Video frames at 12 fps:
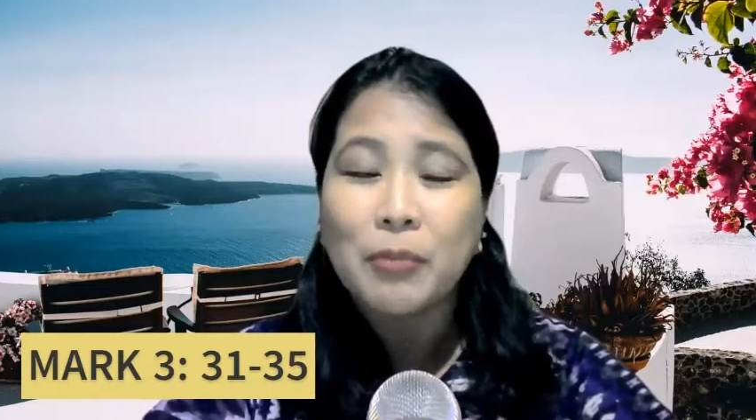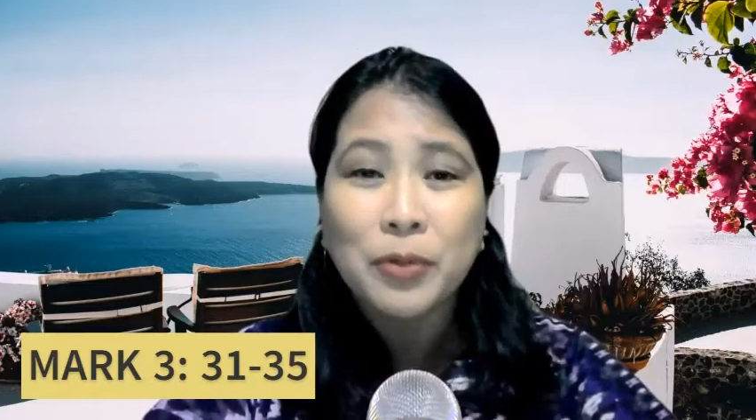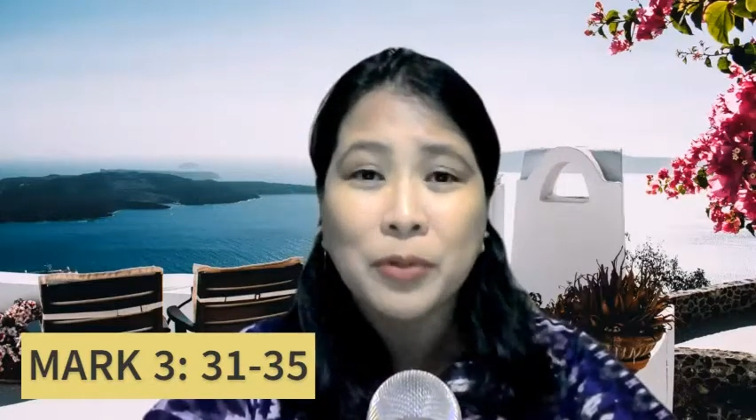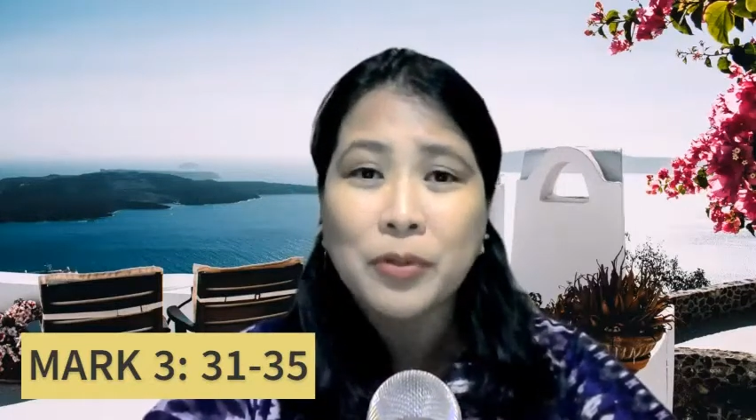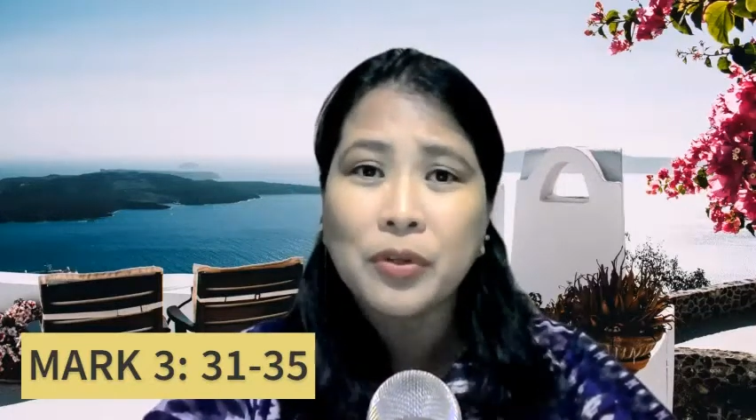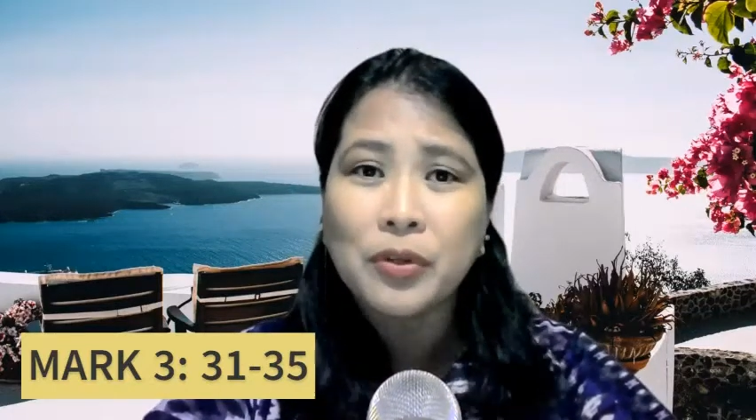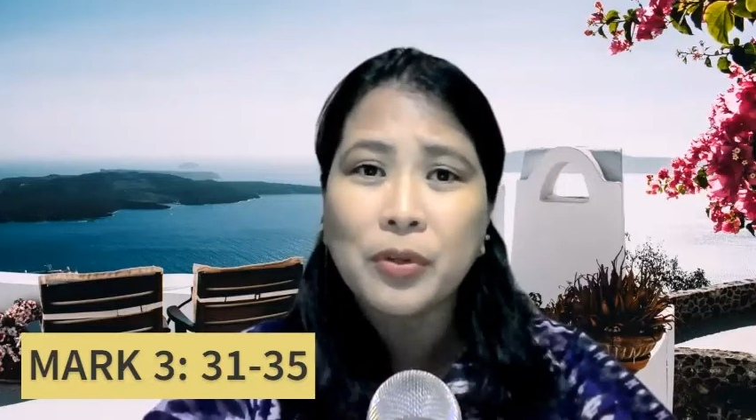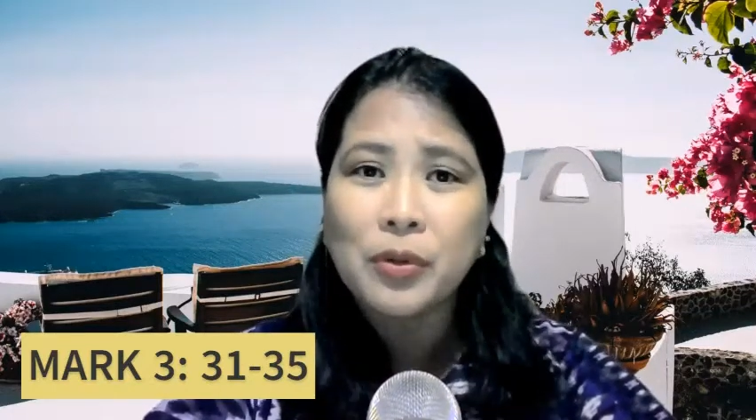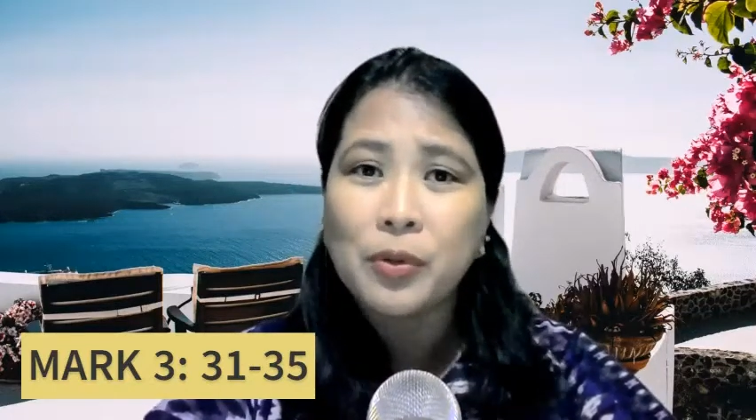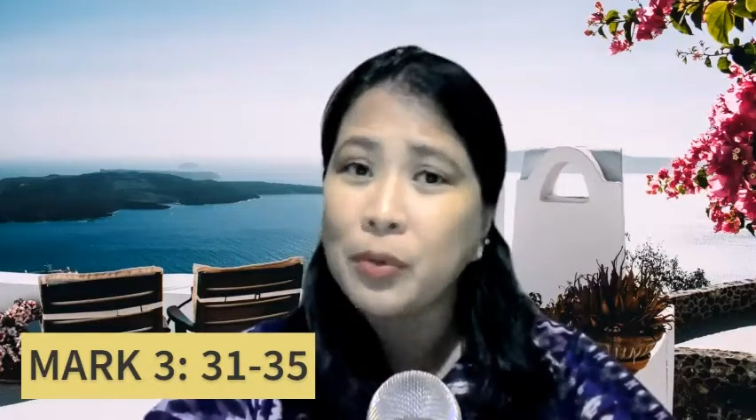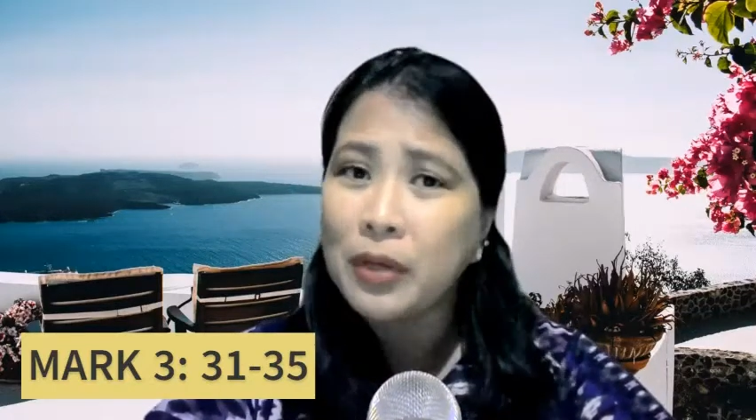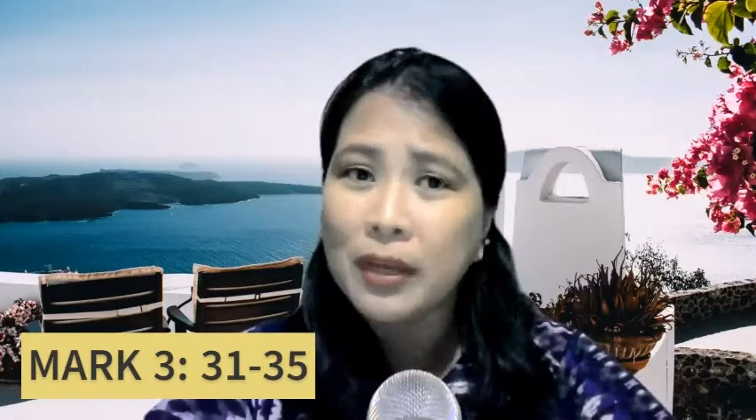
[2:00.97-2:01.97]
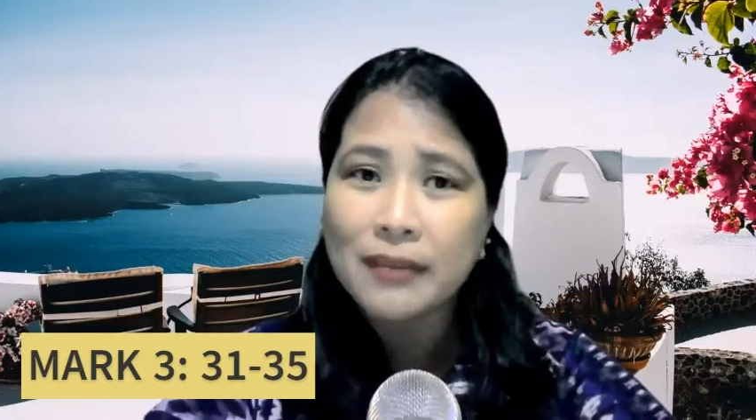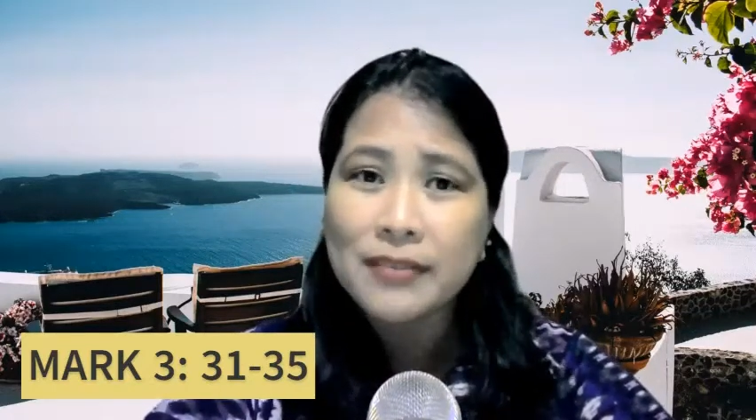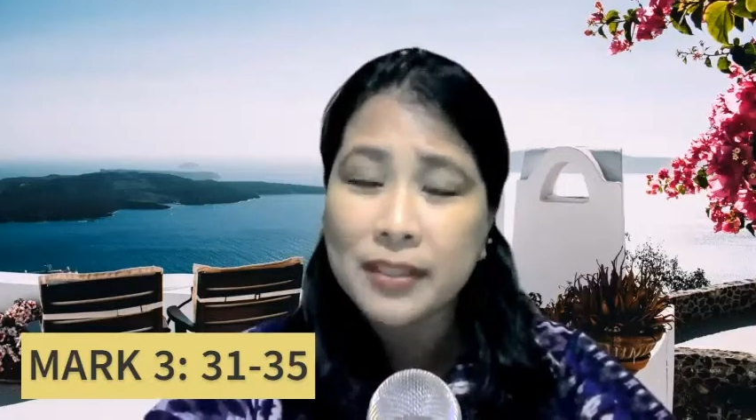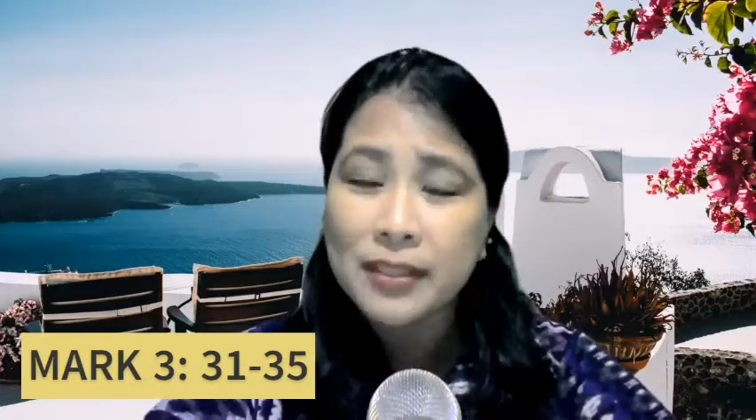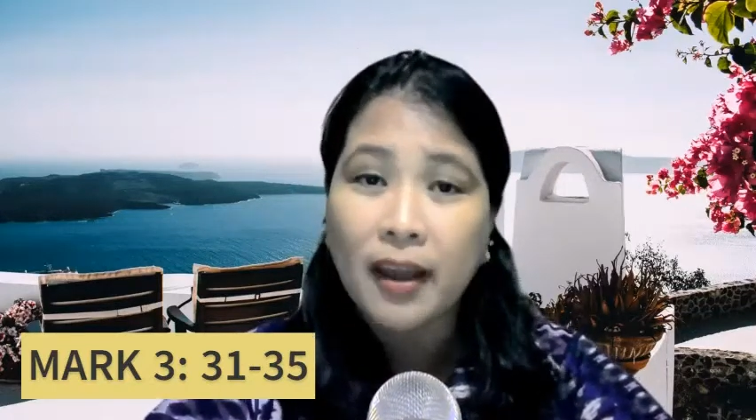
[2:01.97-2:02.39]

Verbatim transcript: Bruno, who loves